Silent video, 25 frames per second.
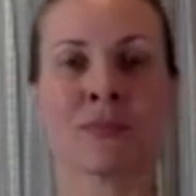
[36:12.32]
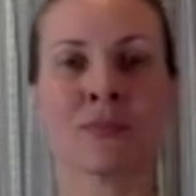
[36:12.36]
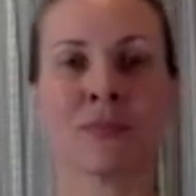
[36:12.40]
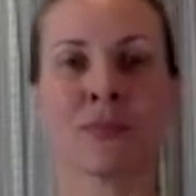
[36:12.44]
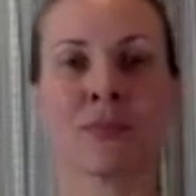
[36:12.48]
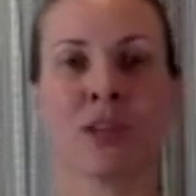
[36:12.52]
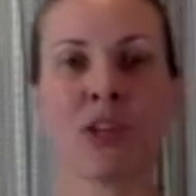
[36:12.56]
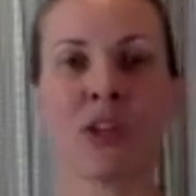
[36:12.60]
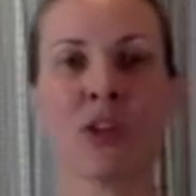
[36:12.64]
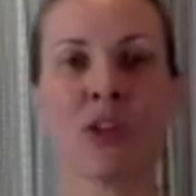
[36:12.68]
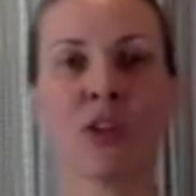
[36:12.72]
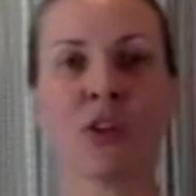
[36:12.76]

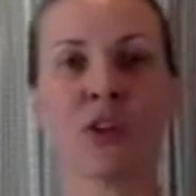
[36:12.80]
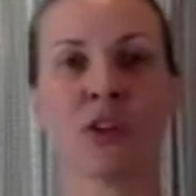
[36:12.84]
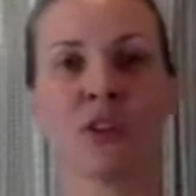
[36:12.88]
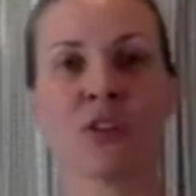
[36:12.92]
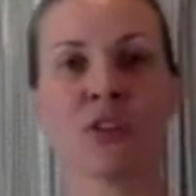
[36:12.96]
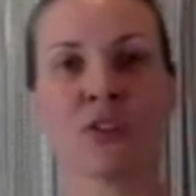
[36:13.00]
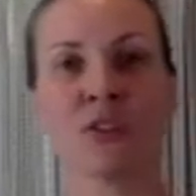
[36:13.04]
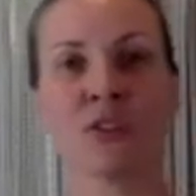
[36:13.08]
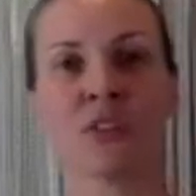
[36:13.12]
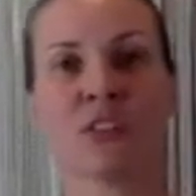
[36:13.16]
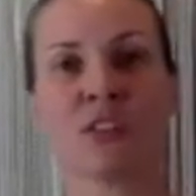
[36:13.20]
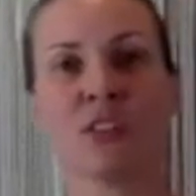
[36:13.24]
You're going to
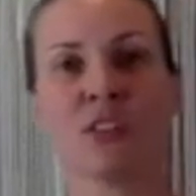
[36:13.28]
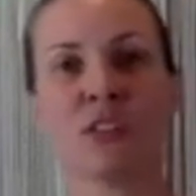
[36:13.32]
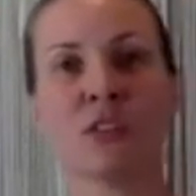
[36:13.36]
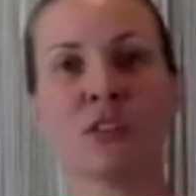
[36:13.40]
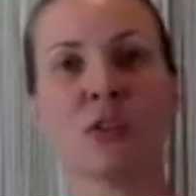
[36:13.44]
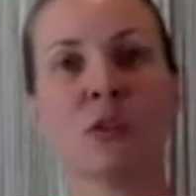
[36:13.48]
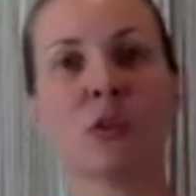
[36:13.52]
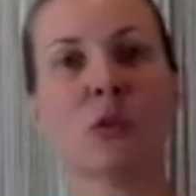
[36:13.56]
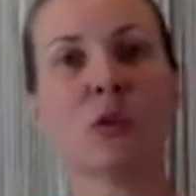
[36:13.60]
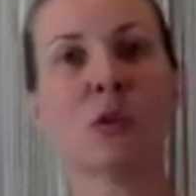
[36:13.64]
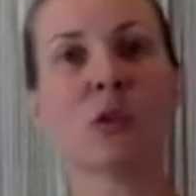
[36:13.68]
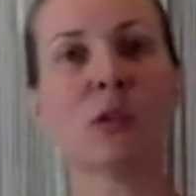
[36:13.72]

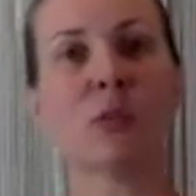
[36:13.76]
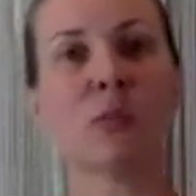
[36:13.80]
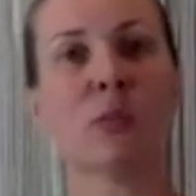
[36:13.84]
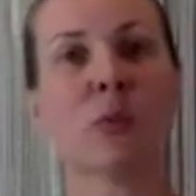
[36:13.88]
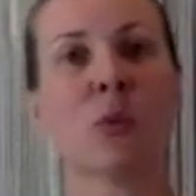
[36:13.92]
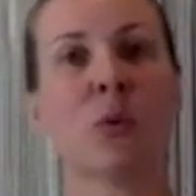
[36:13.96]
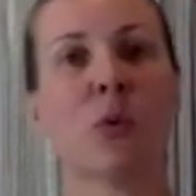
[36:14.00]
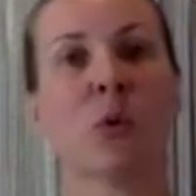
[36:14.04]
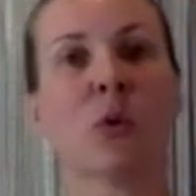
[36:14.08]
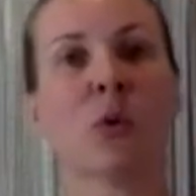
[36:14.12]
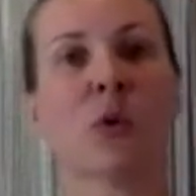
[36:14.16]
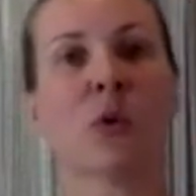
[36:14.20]
slowly
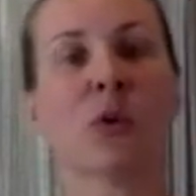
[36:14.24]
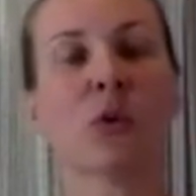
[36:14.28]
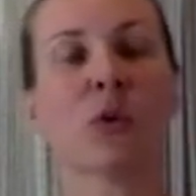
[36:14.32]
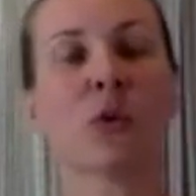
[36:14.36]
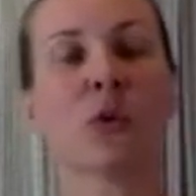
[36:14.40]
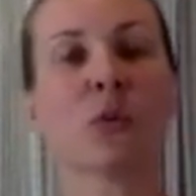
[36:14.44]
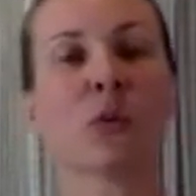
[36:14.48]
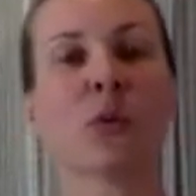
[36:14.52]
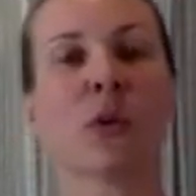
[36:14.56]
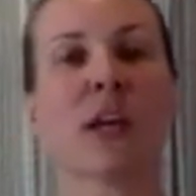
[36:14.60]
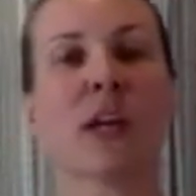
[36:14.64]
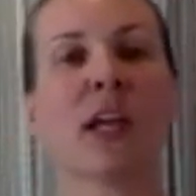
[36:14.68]
pull
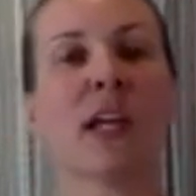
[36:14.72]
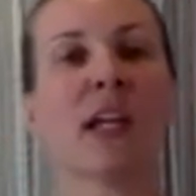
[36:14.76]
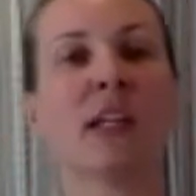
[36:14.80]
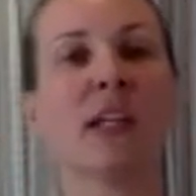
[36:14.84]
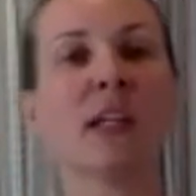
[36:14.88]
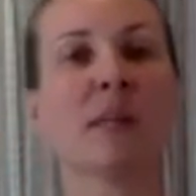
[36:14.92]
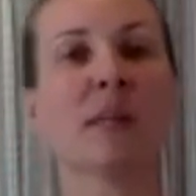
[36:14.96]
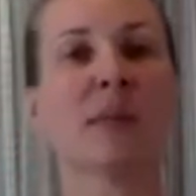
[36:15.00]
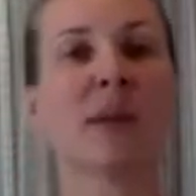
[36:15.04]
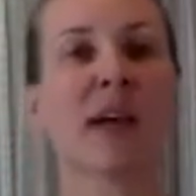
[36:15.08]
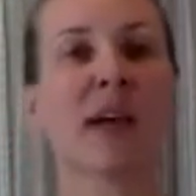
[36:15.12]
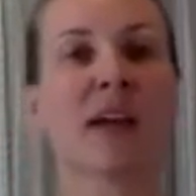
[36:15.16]
your right
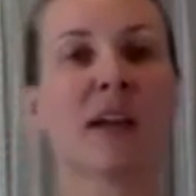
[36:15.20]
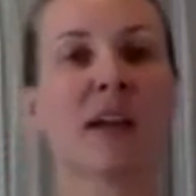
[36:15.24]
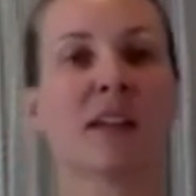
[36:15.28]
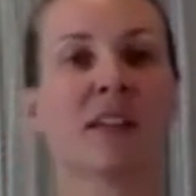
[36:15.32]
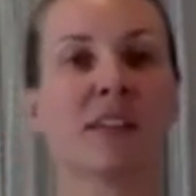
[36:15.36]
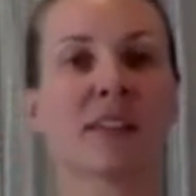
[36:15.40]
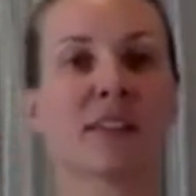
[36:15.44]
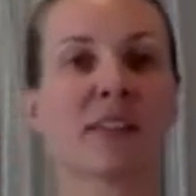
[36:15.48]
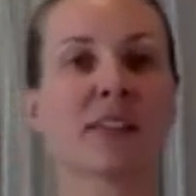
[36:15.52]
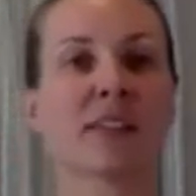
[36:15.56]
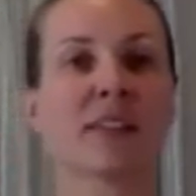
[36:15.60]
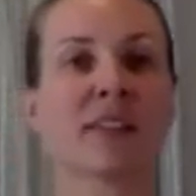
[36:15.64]
knee back
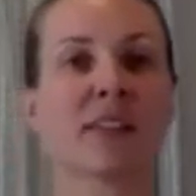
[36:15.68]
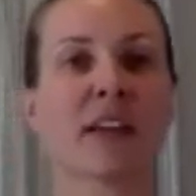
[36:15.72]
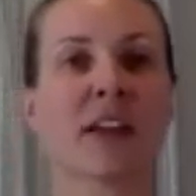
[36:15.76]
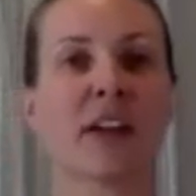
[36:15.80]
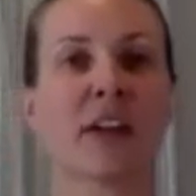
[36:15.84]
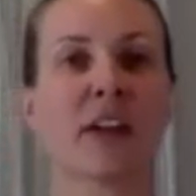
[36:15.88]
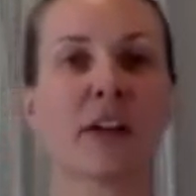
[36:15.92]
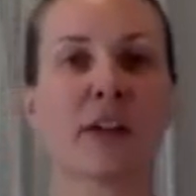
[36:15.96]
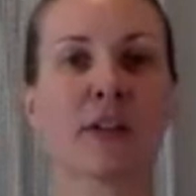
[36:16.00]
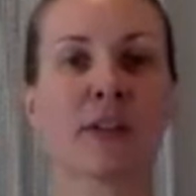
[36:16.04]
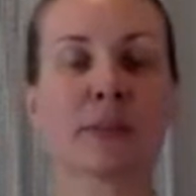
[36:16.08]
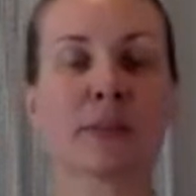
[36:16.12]
to
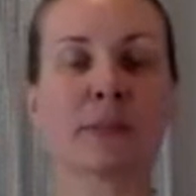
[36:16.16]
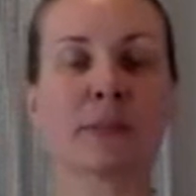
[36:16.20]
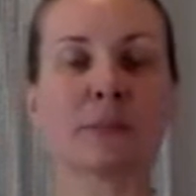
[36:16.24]
center.